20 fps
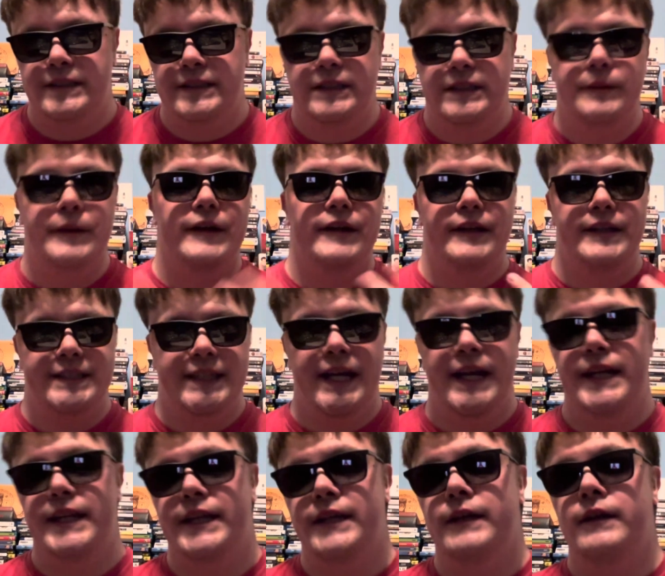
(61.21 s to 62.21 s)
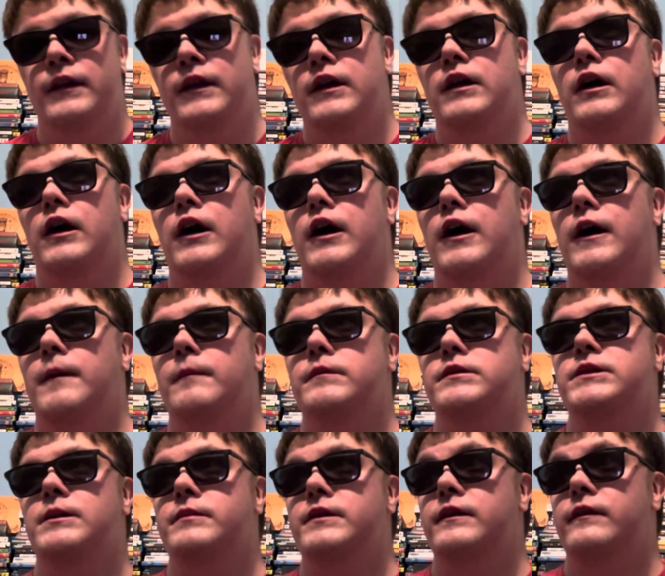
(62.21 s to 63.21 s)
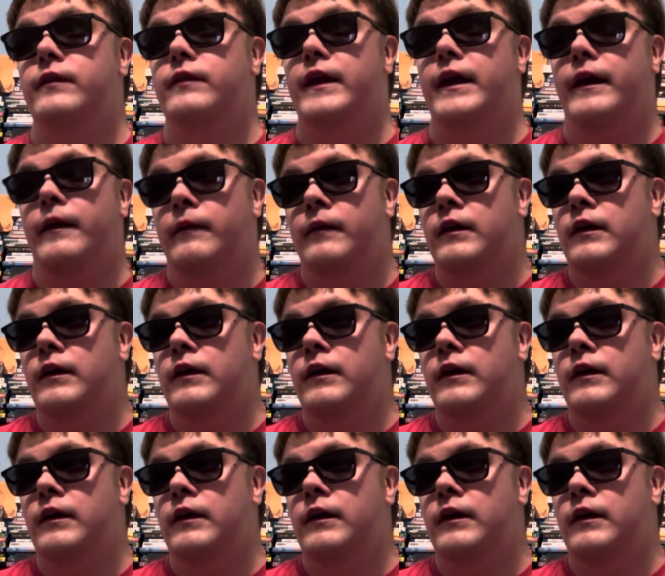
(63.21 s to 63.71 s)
It's about anxiety, something that